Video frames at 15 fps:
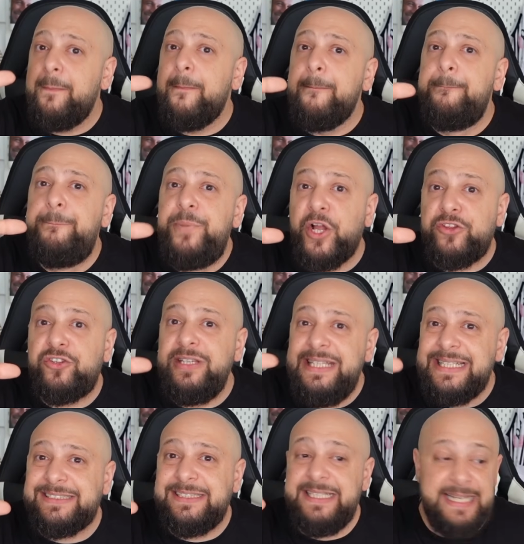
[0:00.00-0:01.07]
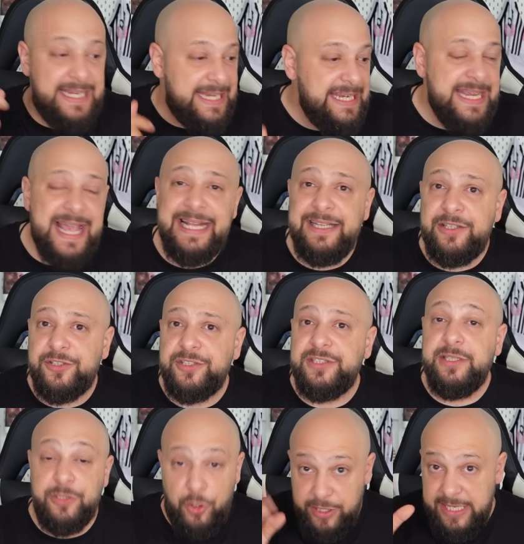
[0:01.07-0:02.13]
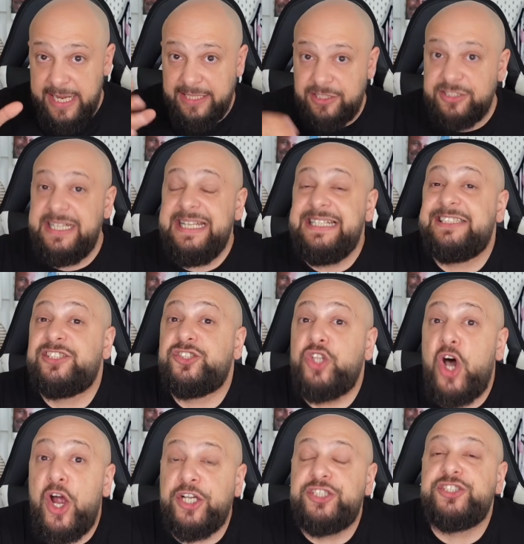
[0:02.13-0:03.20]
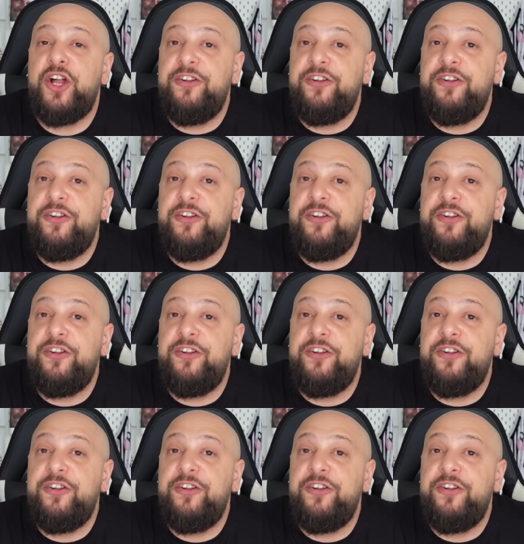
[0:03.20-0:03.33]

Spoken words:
But yesterday he starts